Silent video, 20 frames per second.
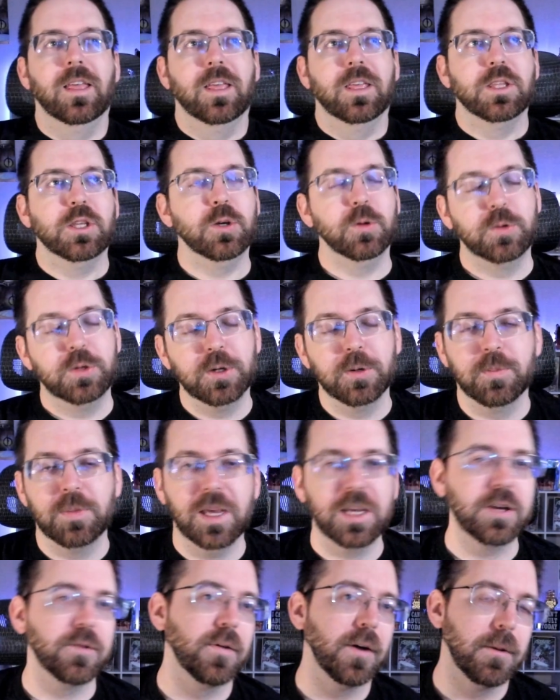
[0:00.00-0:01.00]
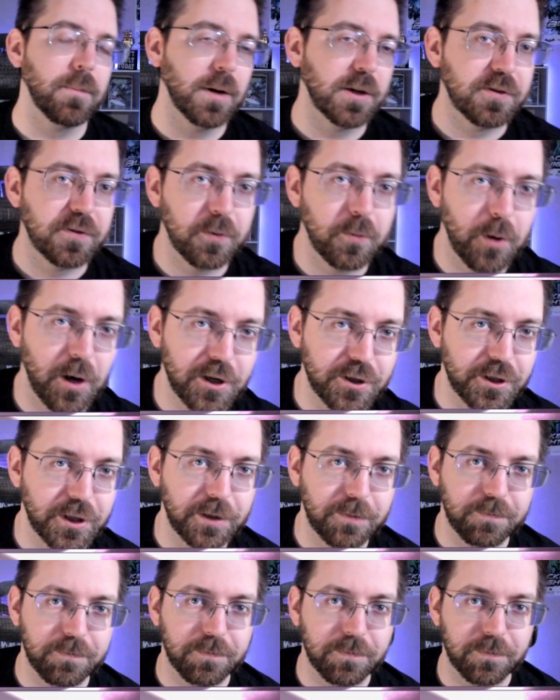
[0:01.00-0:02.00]
YouTube, thank you very much for watching.
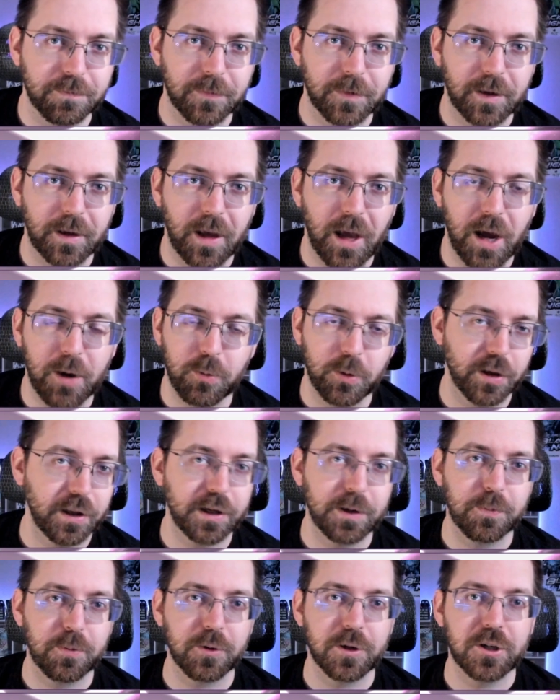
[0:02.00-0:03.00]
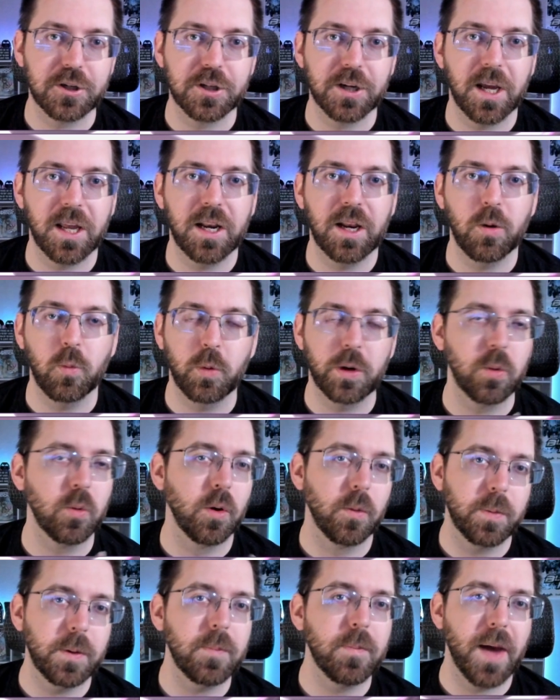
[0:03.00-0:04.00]
I really appreciate it. We will
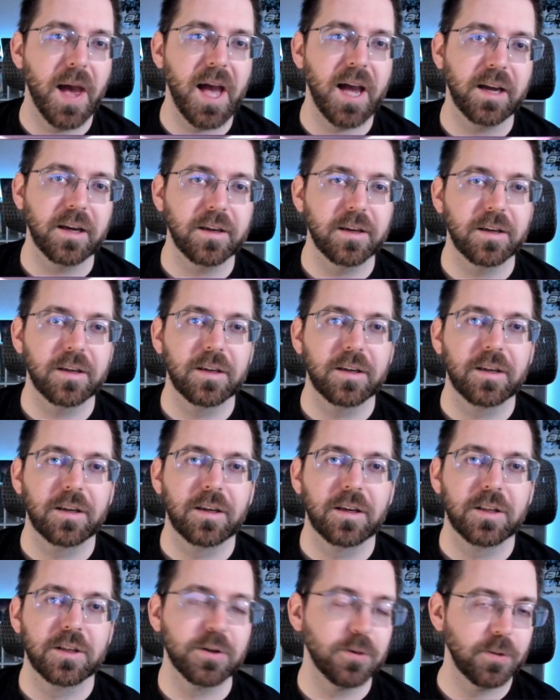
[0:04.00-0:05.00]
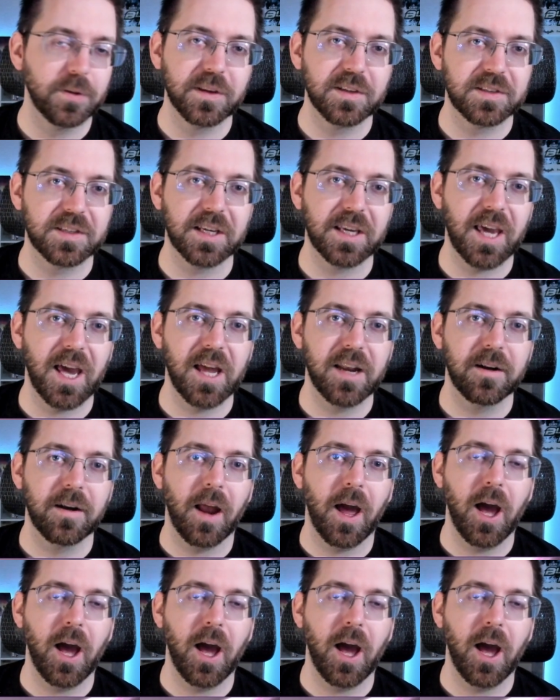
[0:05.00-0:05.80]
be back doing this again.